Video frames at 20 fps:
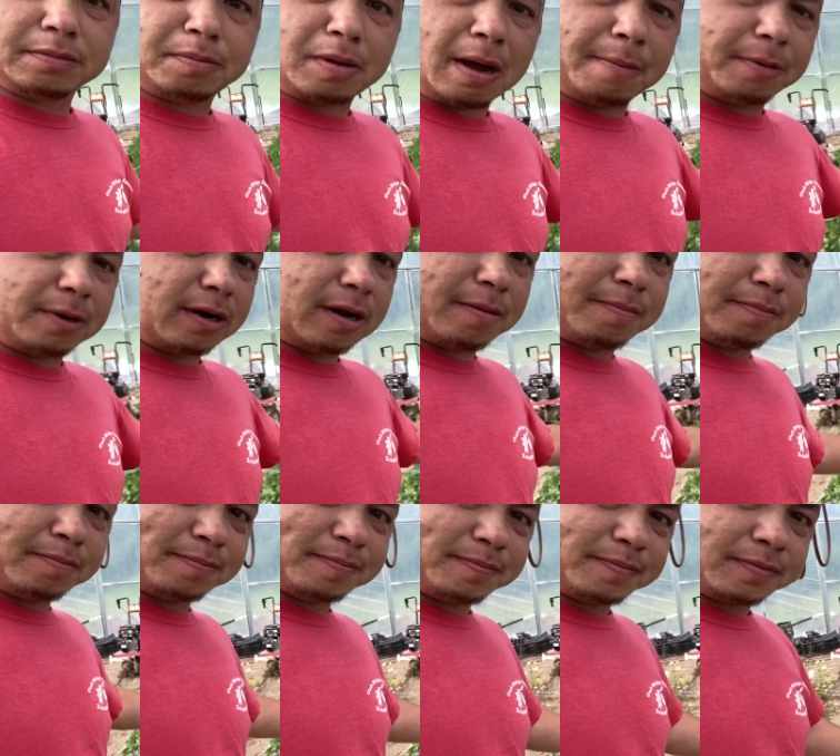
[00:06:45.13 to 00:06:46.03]
popping up.
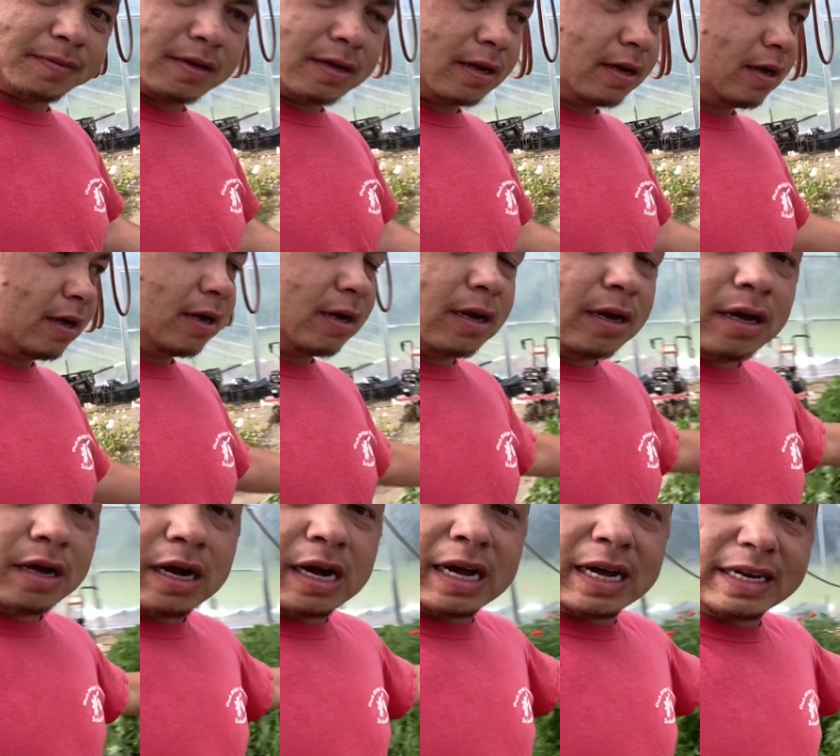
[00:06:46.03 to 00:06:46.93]

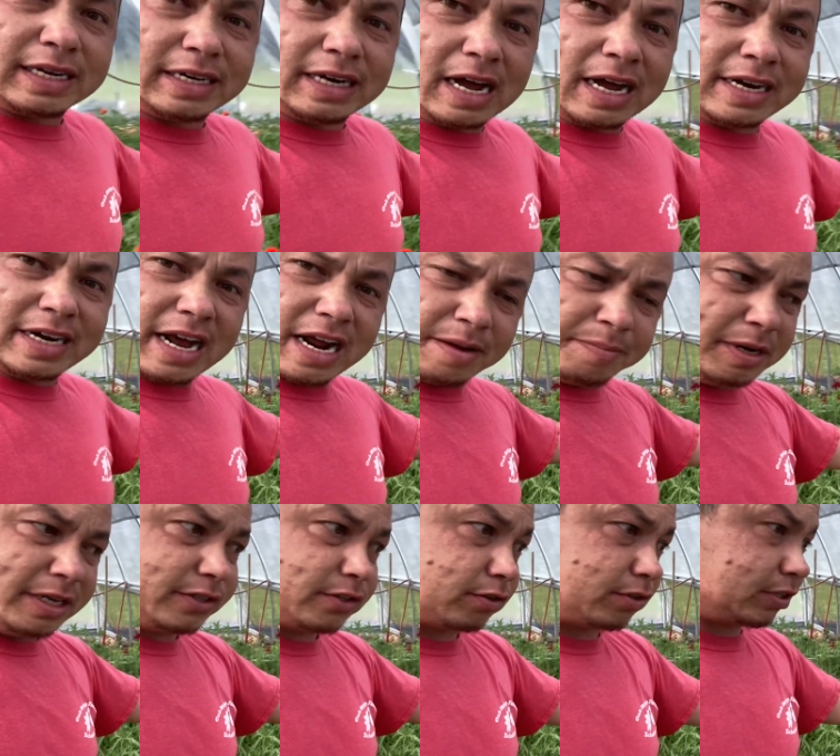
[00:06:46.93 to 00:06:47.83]

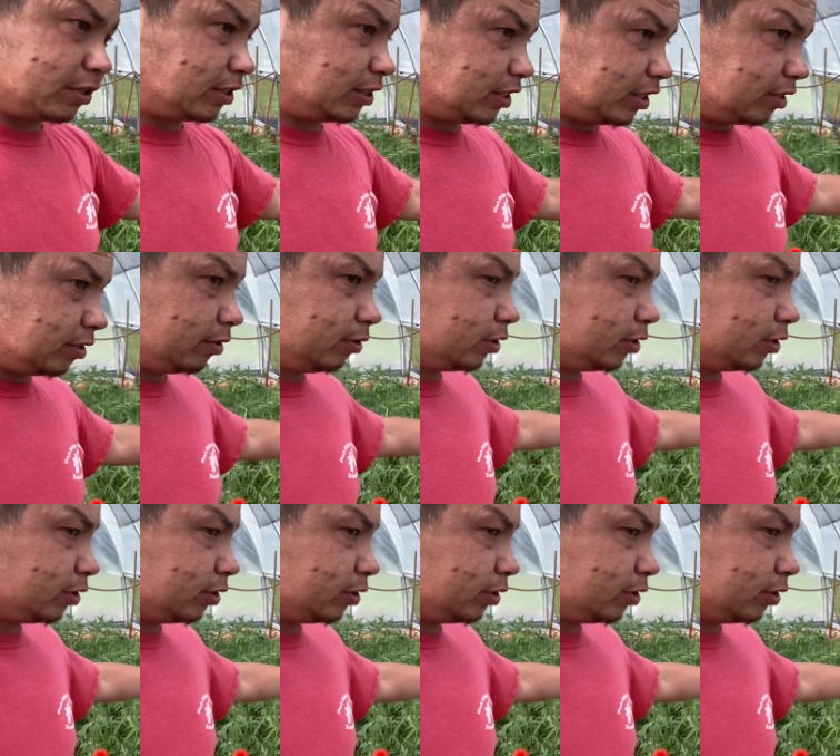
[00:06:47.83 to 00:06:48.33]
Anemones are still